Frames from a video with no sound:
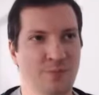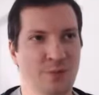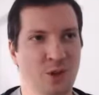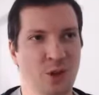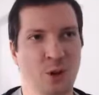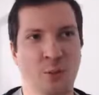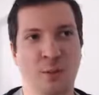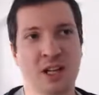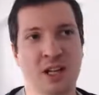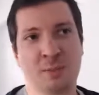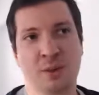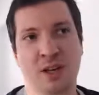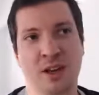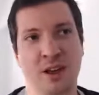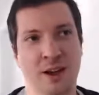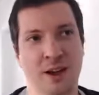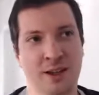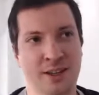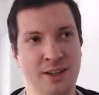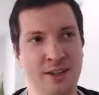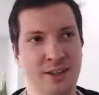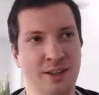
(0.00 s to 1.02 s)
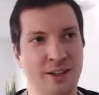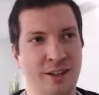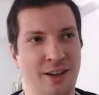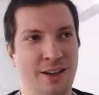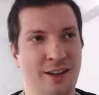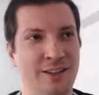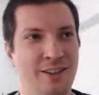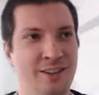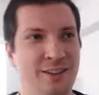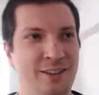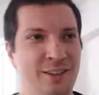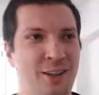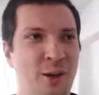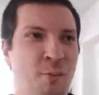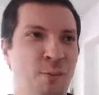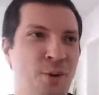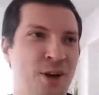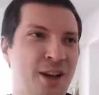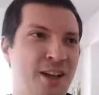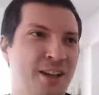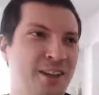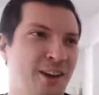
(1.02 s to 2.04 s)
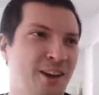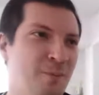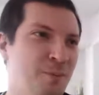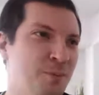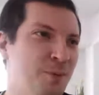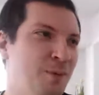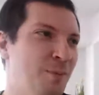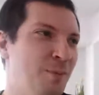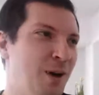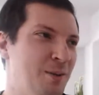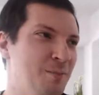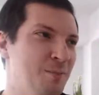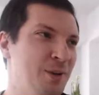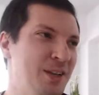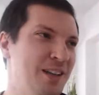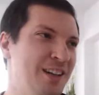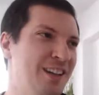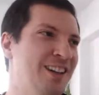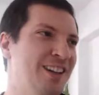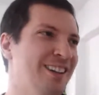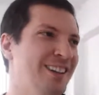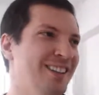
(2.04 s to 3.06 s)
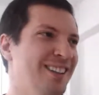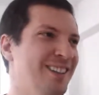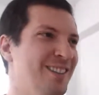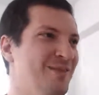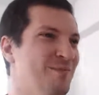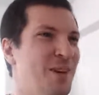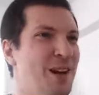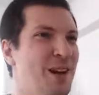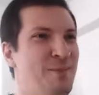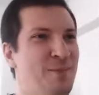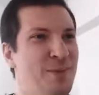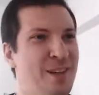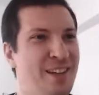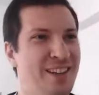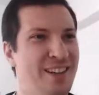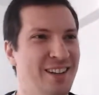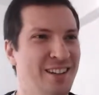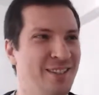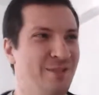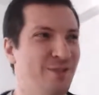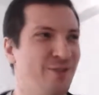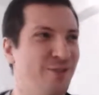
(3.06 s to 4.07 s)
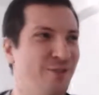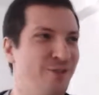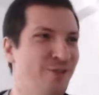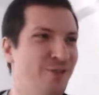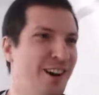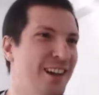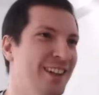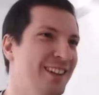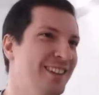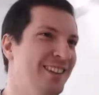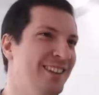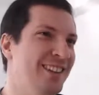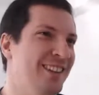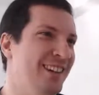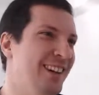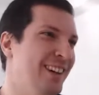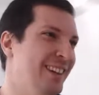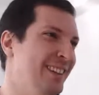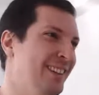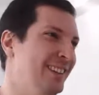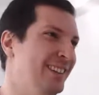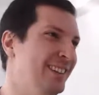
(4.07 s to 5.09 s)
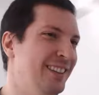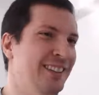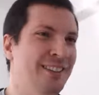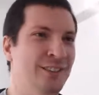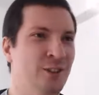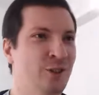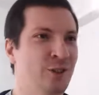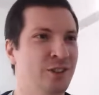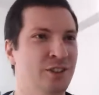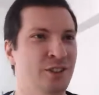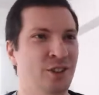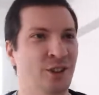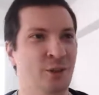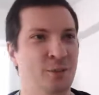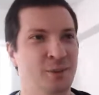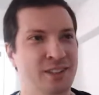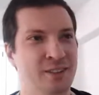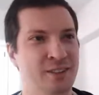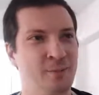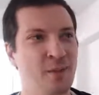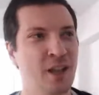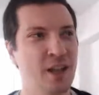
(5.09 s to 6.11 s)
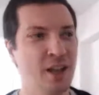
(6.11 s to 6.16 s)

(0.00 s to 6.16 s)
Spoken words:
You might be lucky, and the breakup might be might be friendly and in good terms.